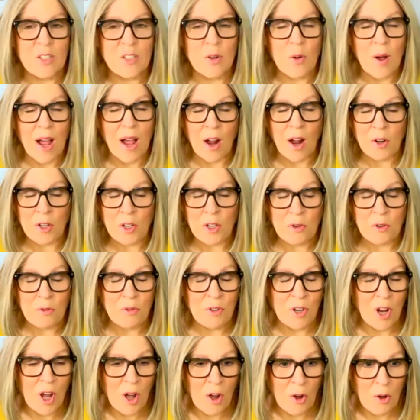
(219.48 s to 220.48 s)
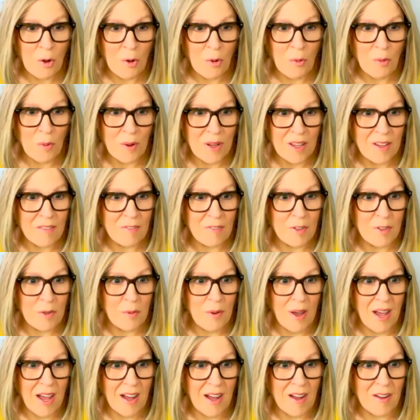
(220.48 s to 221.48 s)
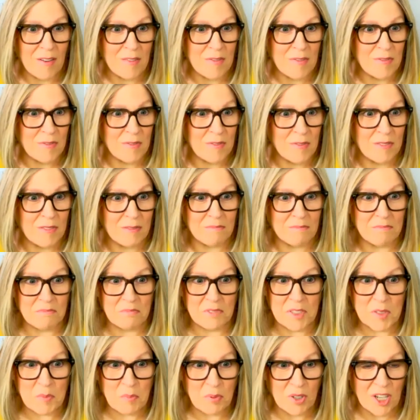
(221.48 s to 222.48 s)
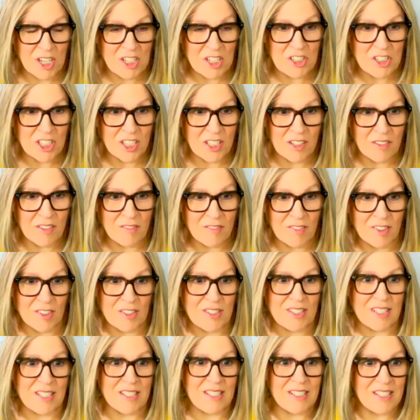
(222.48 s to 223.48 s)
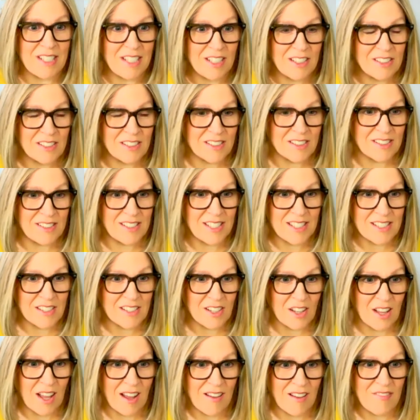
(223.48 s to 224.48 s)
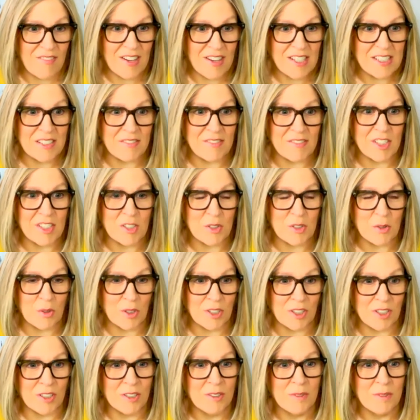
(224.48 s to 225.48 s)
how do you know if you have depression versus seasonal affective disorder?